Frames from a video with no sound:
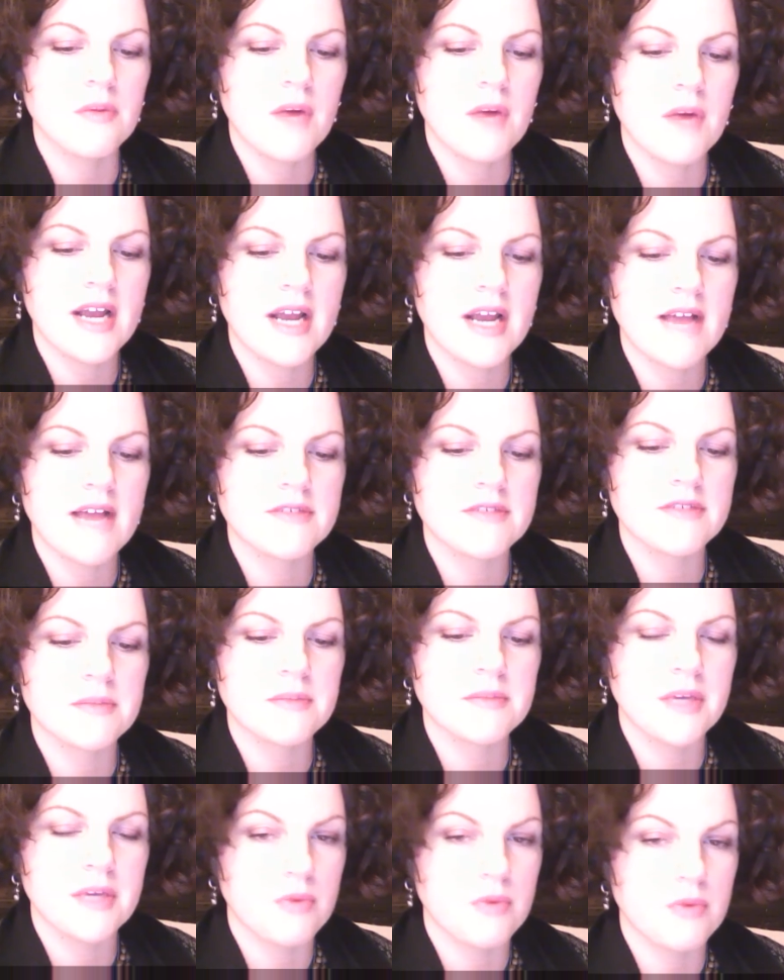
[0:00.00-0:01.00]
one after
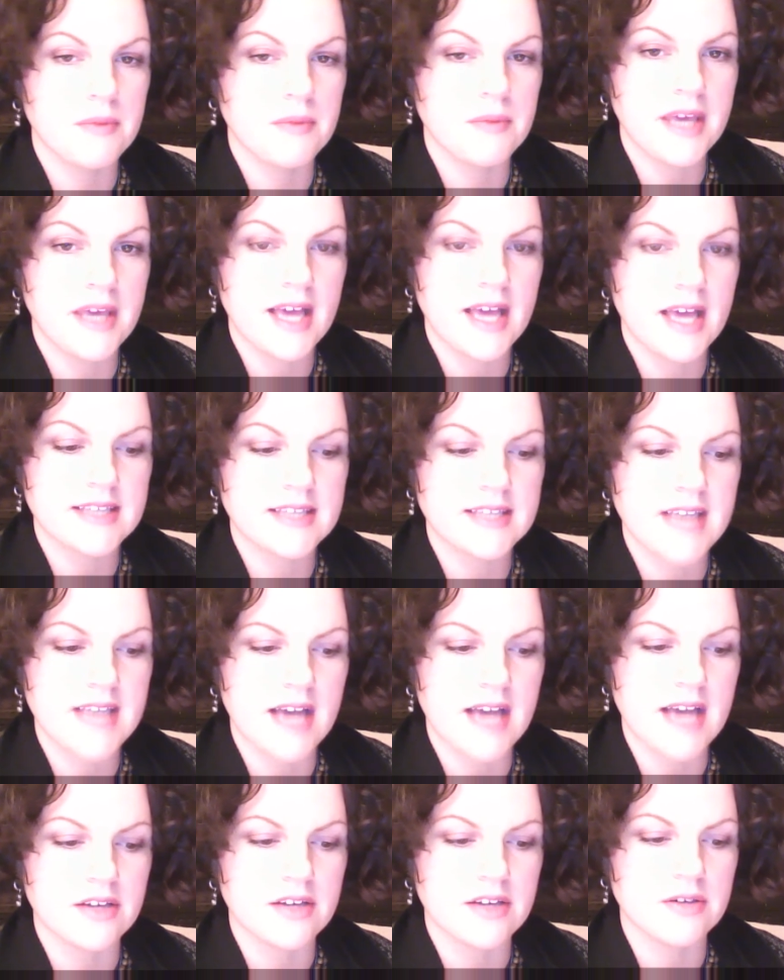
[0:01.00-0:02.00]
me will be
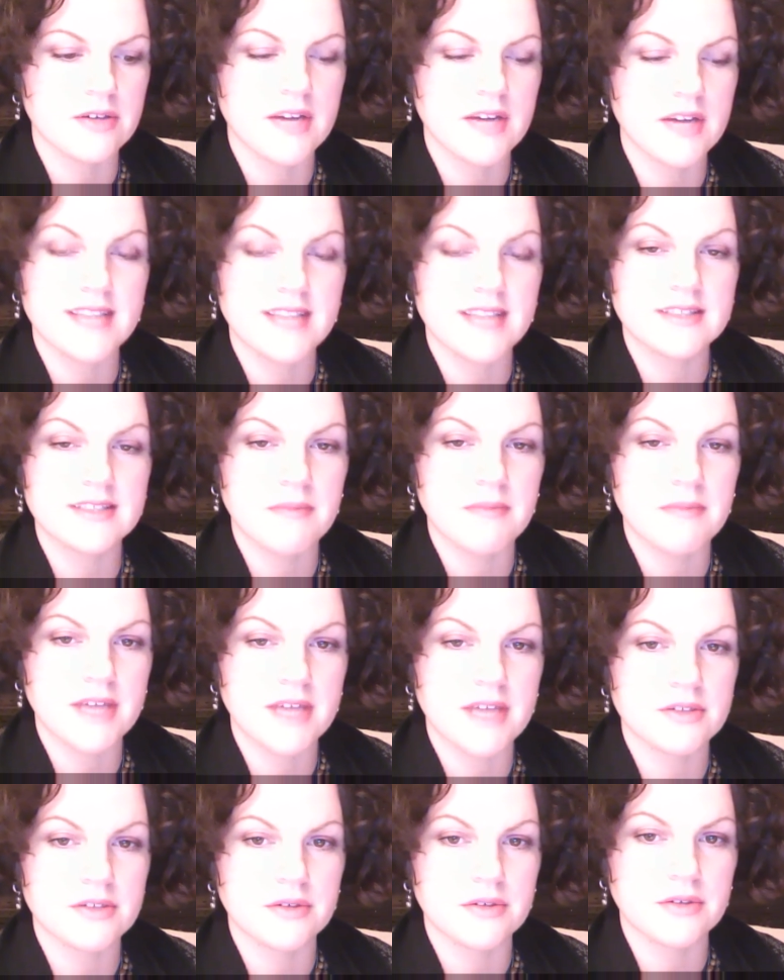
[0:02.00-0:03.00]
hexagonal and
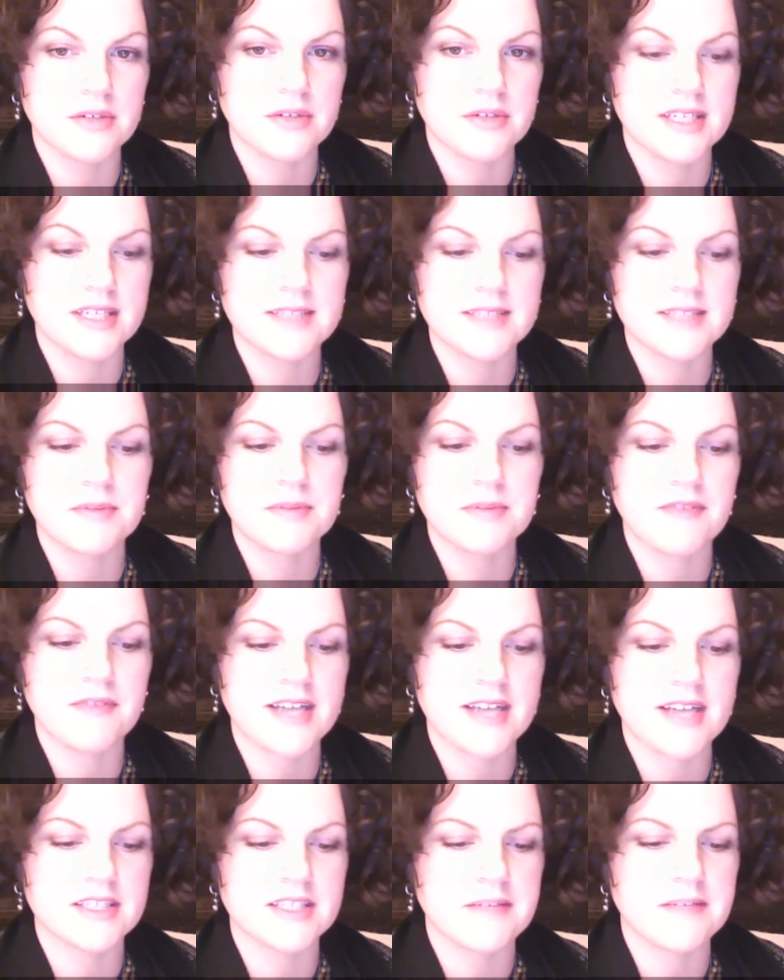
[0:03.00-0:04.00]
symmetrical in his
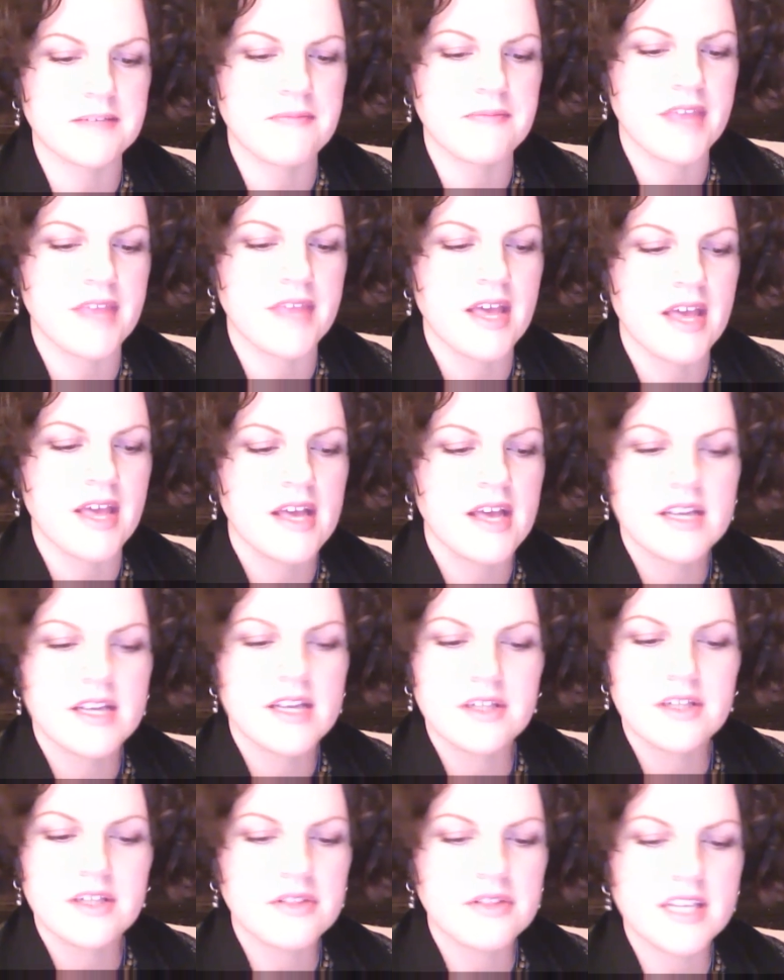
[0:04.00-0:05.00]
perfection.
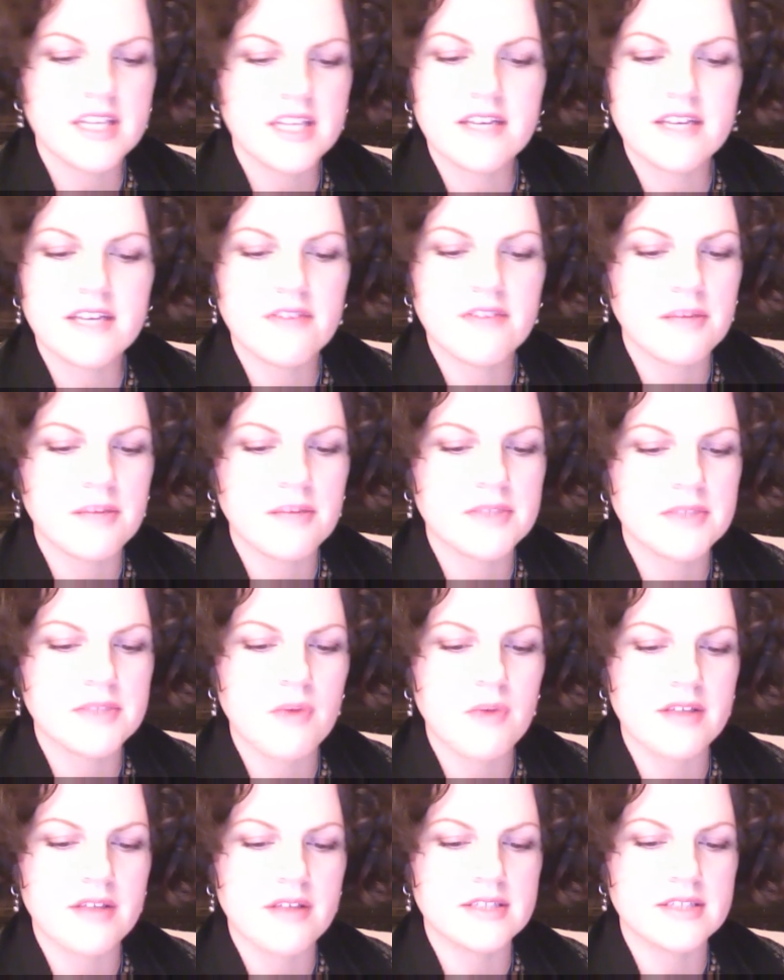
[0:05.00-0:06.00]
Don't think of him as
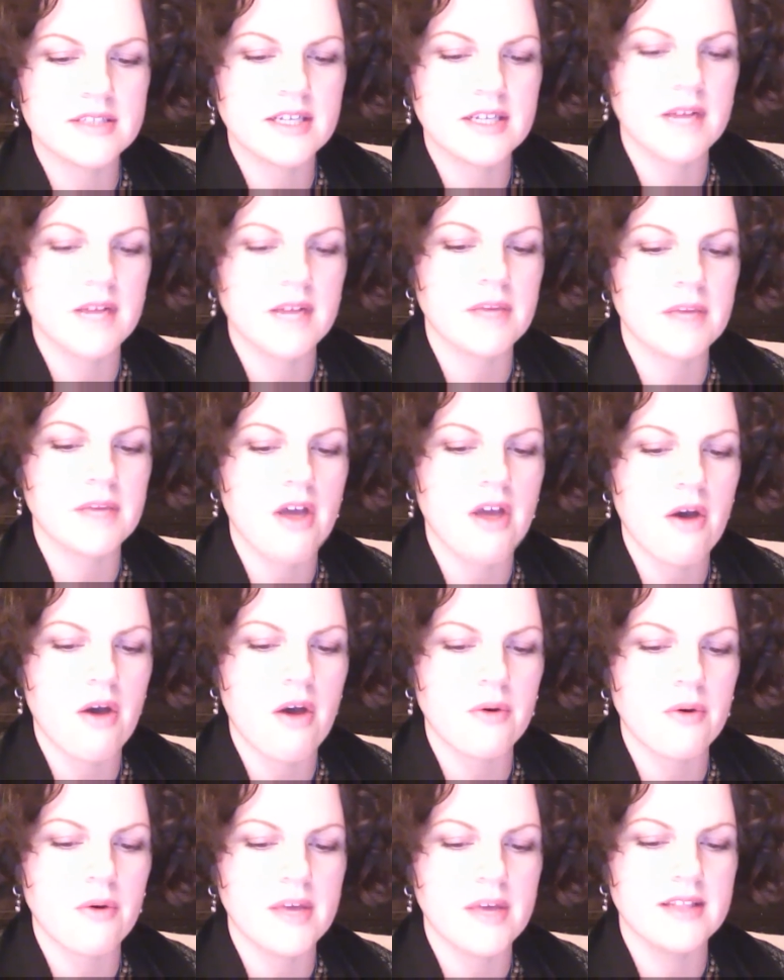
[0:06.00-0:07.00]
weather to come and
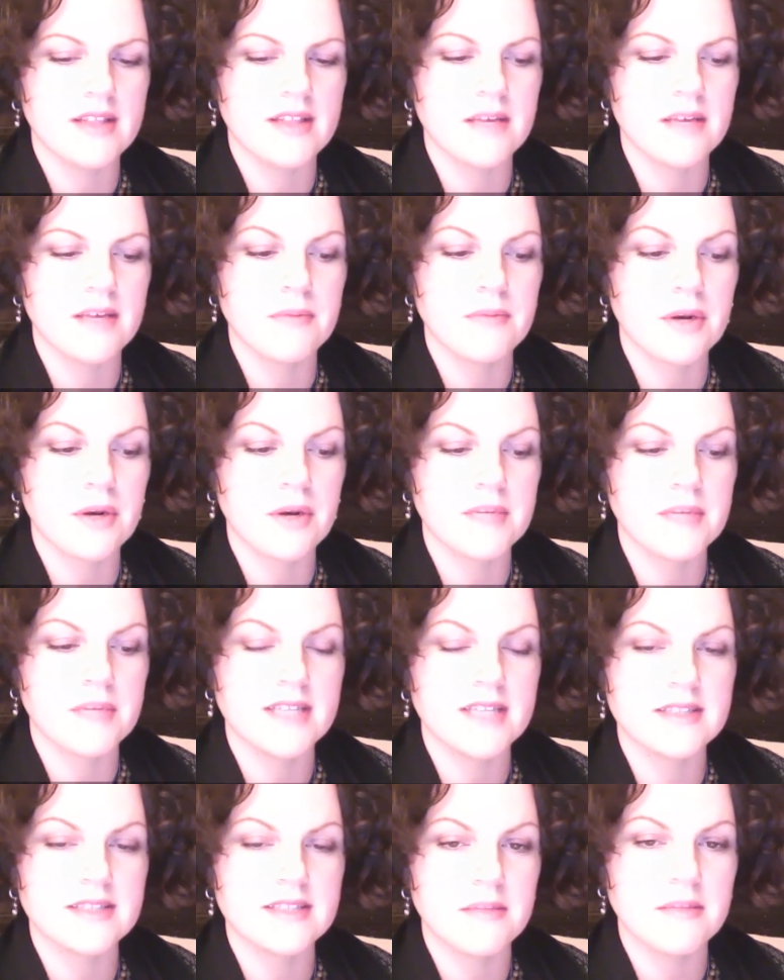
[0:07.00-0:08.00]
go in the
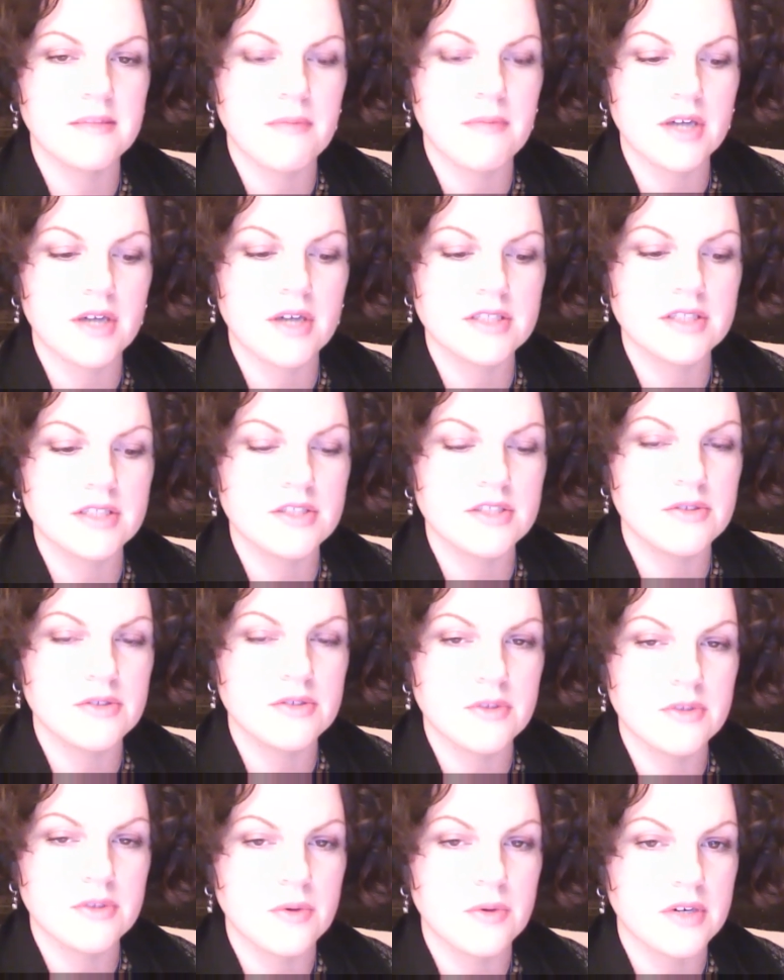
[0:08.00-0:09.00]
impermanence that marches you
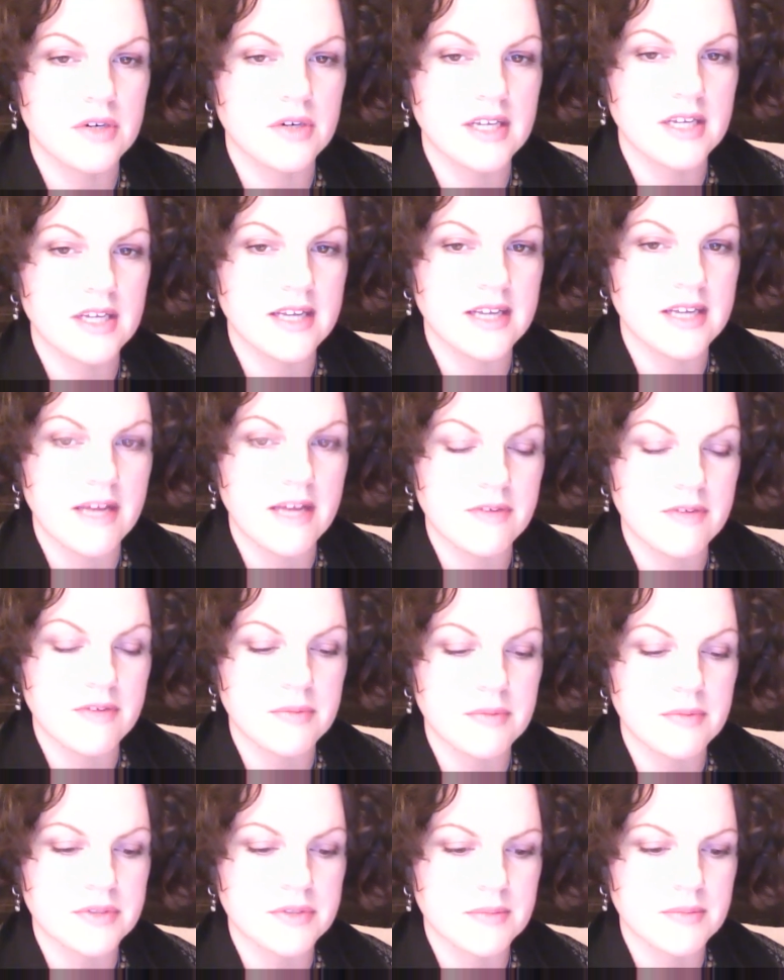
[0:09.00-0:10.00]
toward
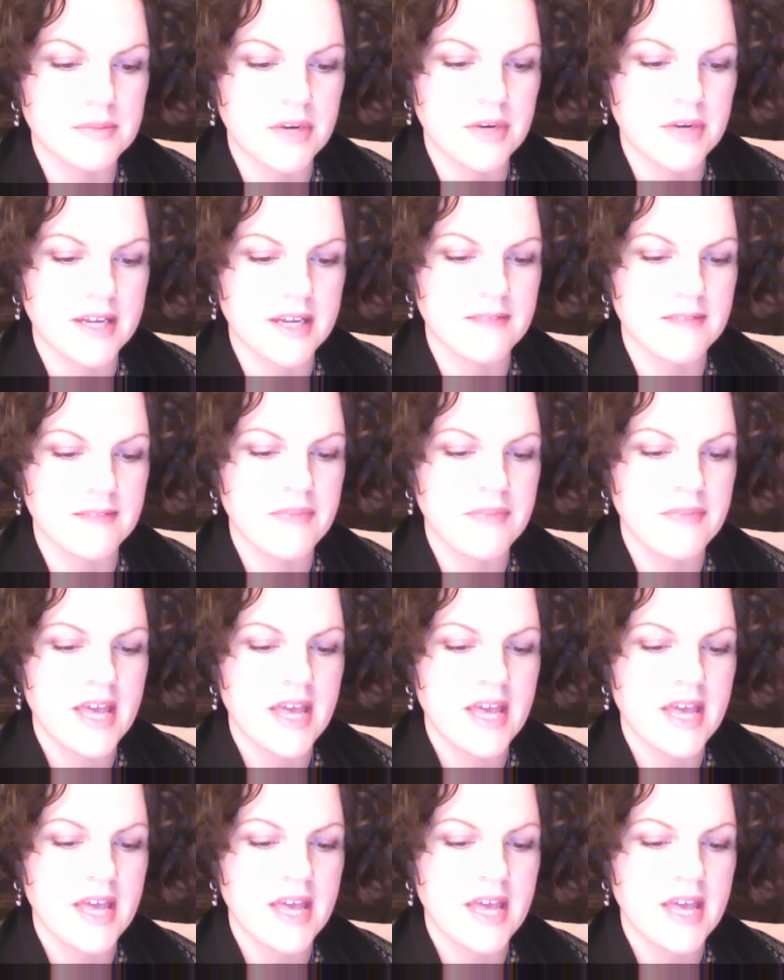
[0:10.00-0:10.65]
inevitable spring.